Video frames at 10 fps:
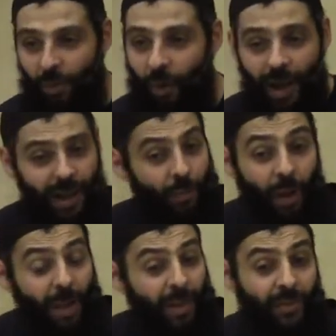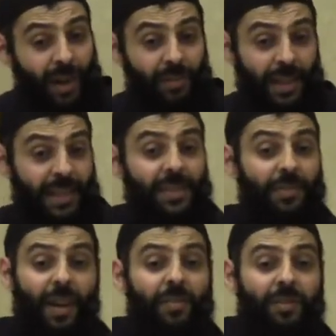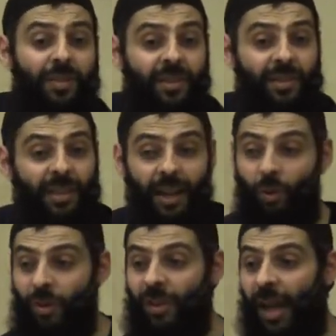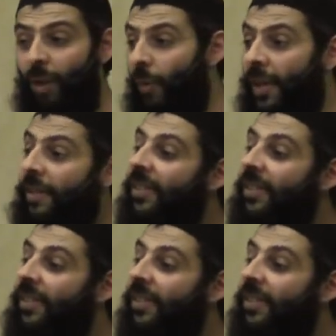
Why, why am I driving 85? I go on the highway